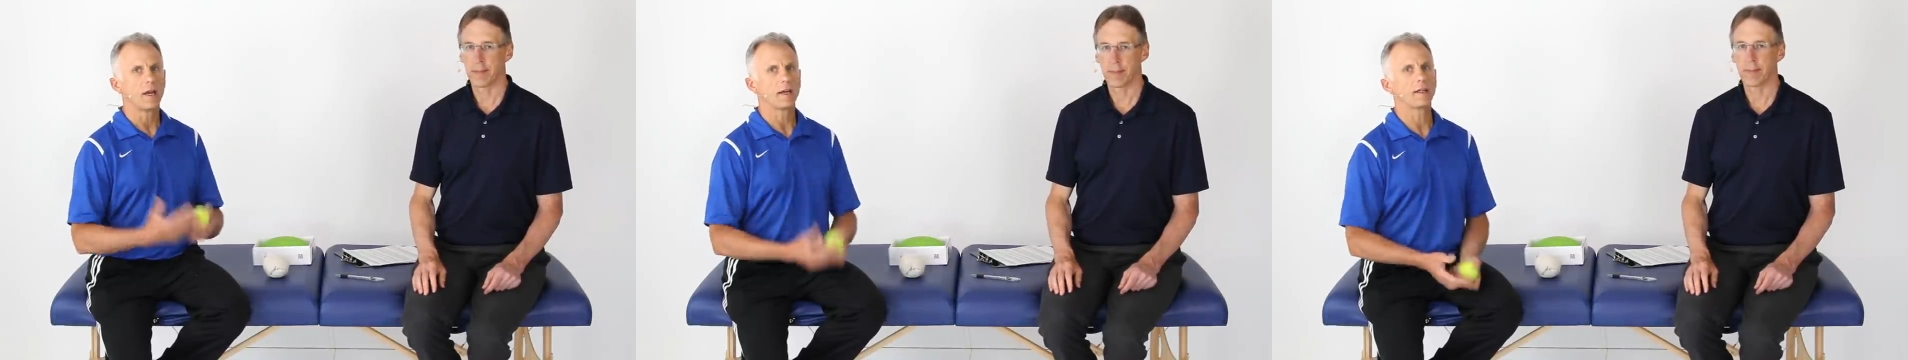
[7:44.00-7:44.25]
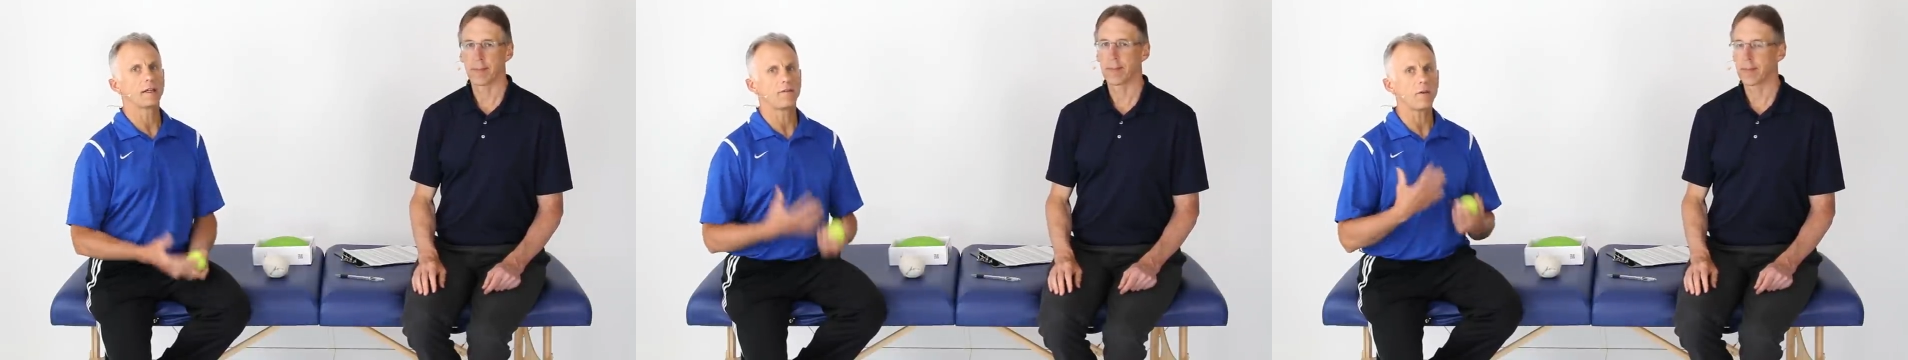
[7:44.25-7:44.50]

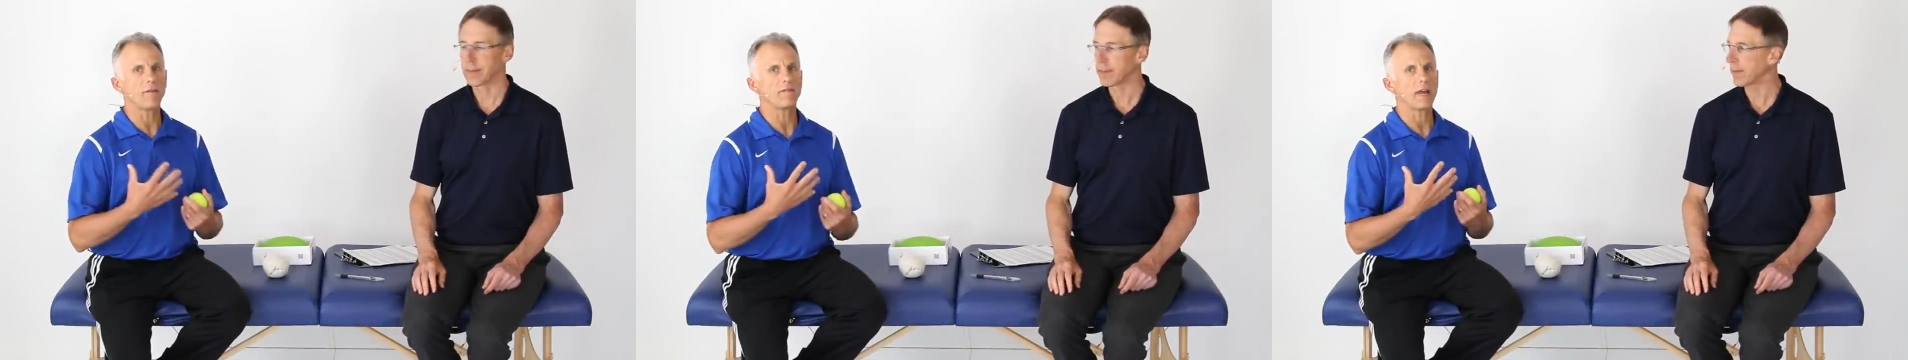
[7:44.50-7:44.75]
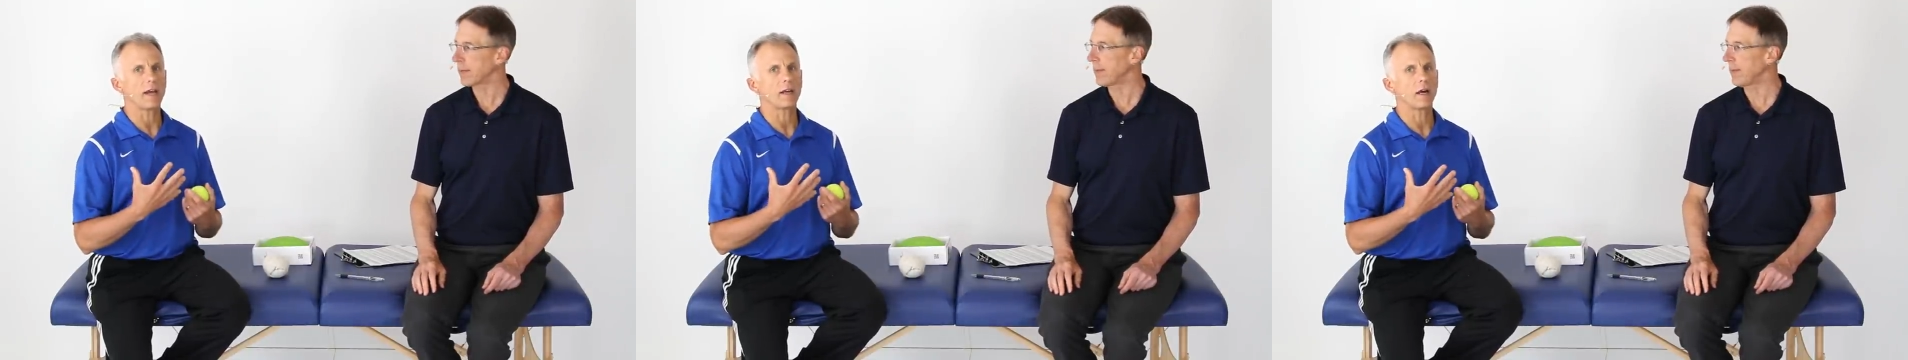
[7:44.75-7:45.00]
Speaker 1: Because if you have
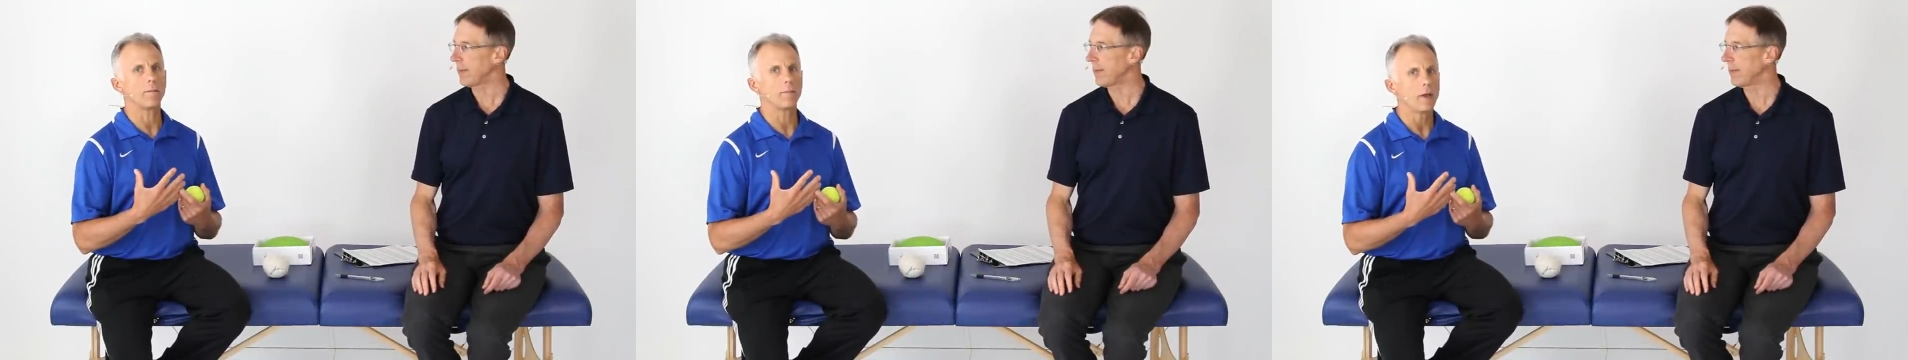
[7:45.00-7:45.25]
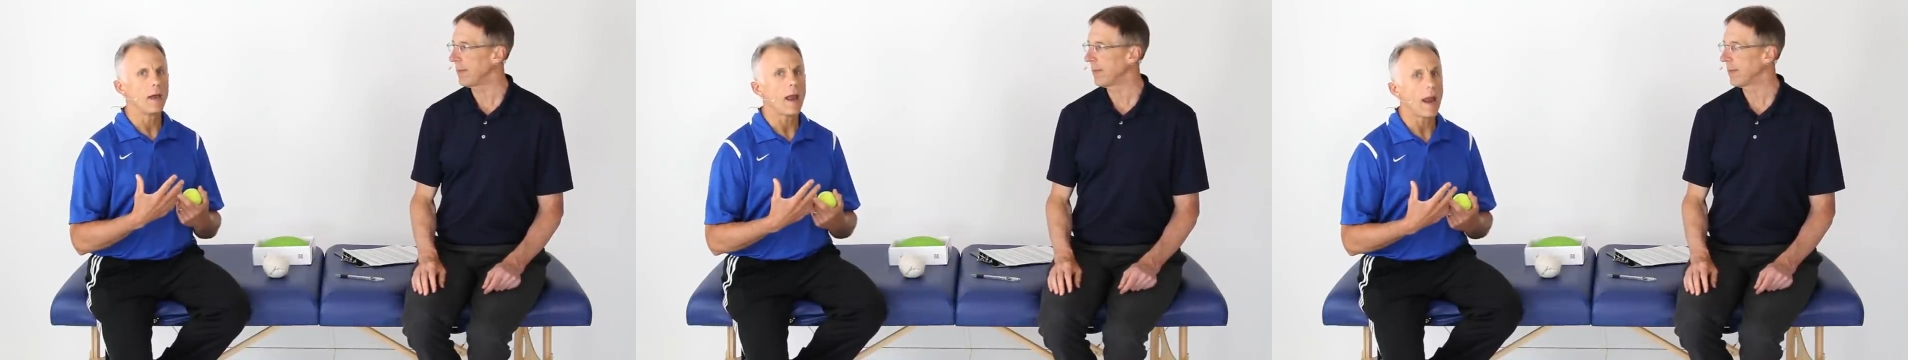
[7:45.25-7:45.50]
neck hump
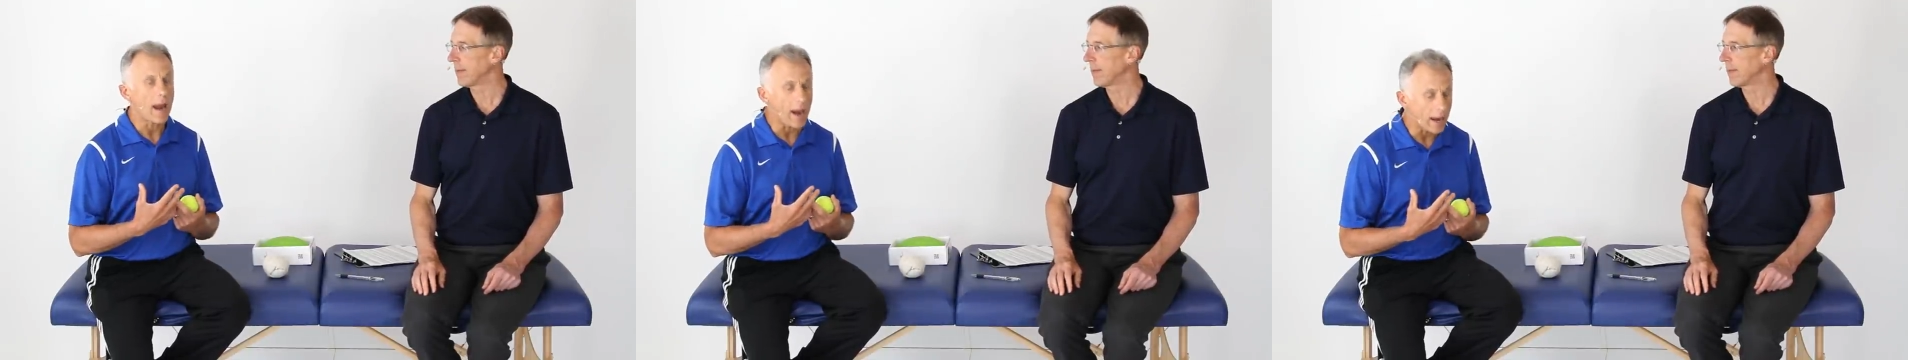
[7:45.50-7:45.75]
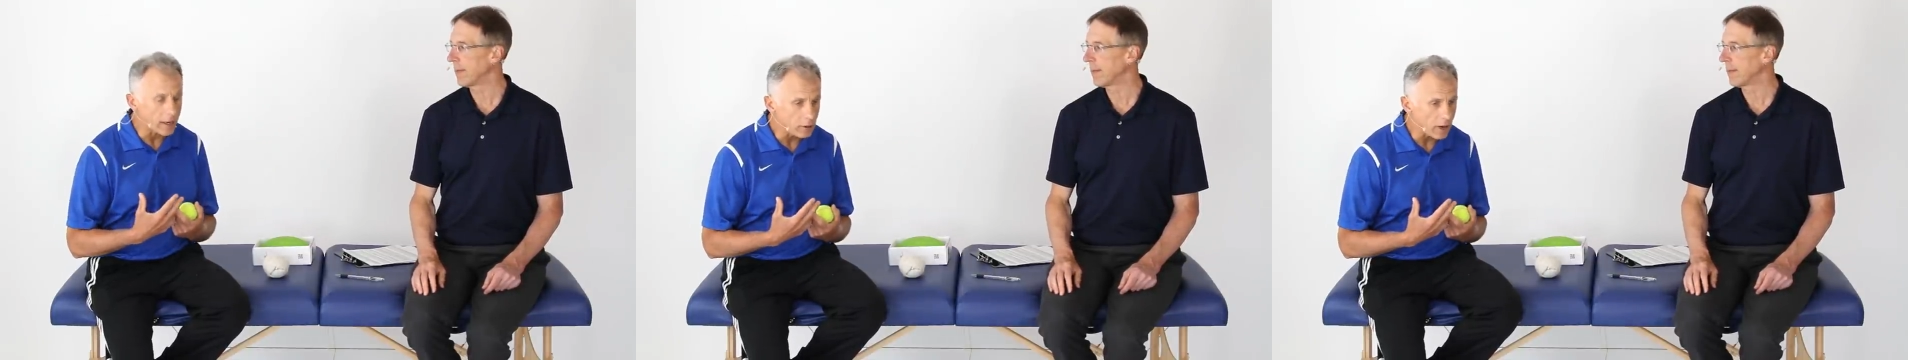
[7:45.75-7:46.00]

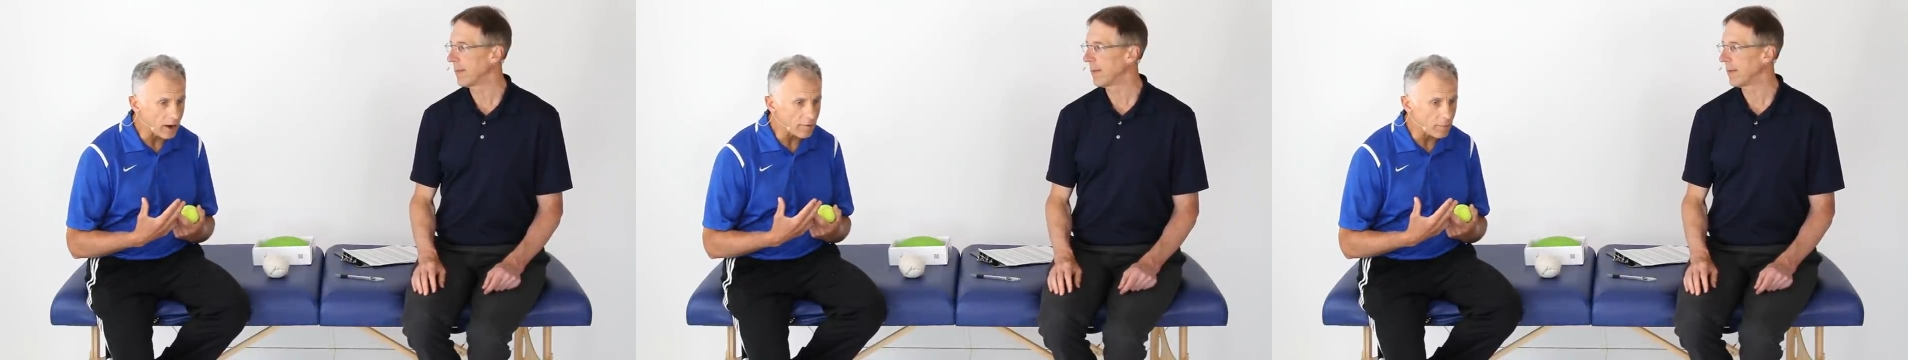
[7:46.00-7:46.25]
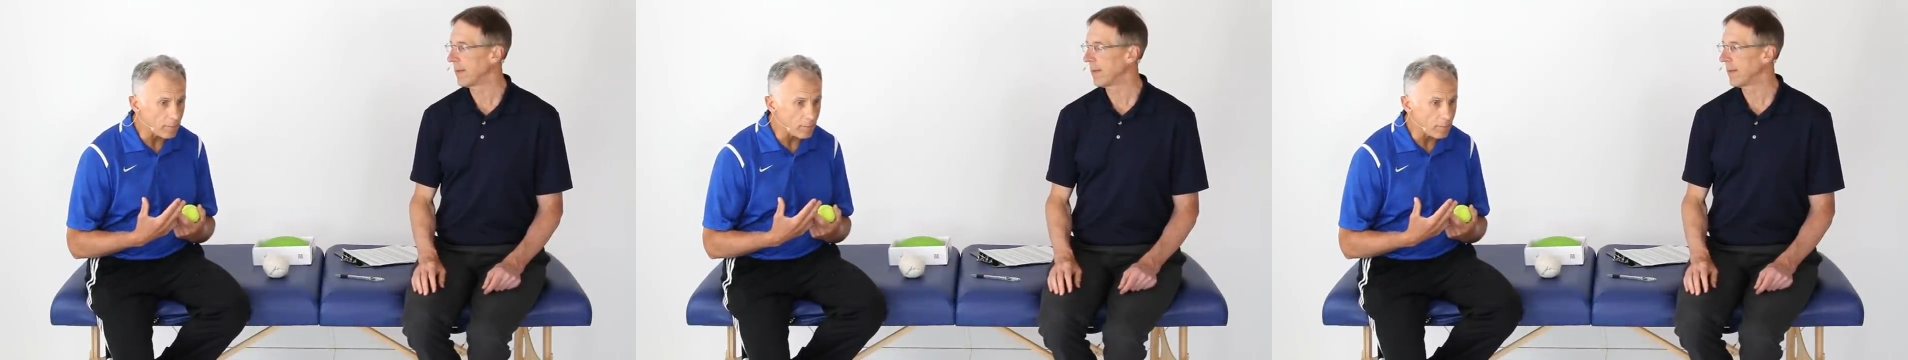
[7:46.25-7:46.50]
and you have
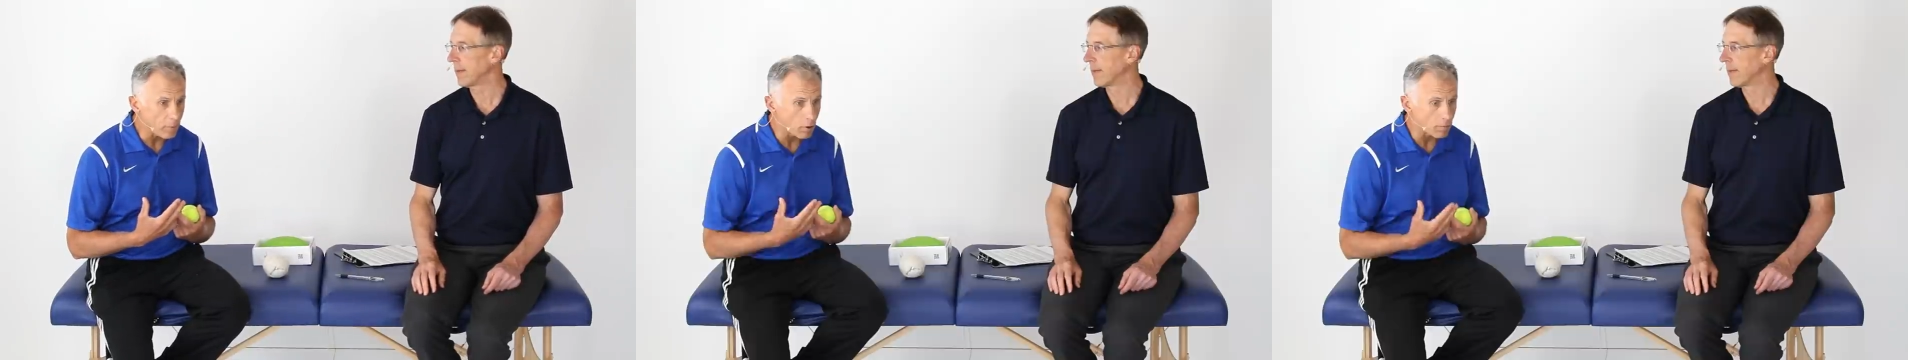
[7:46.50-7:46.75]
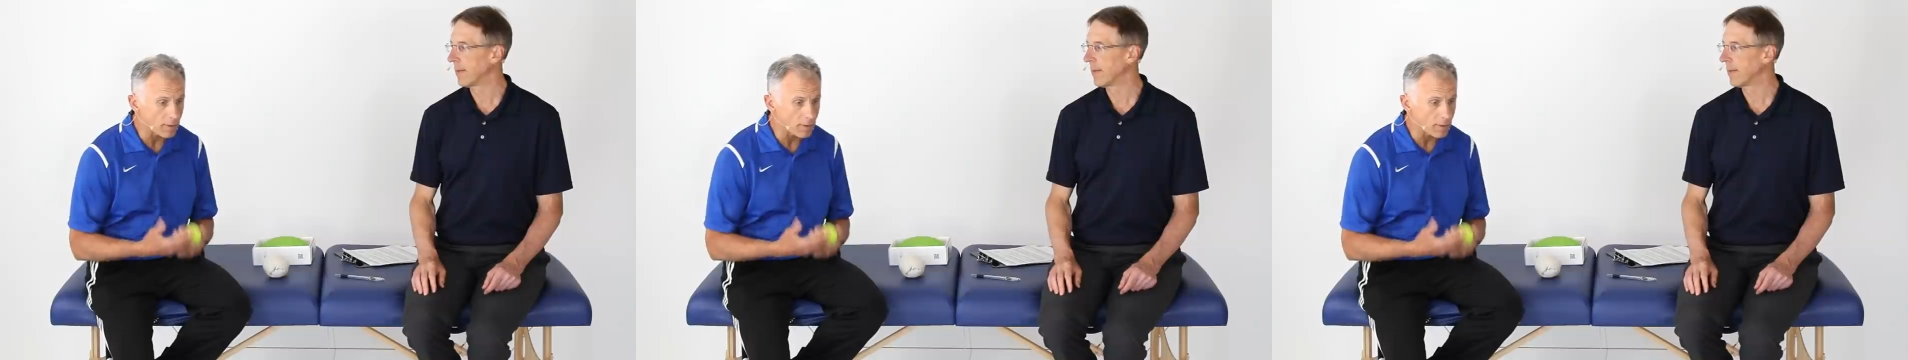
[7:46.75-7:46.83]
poor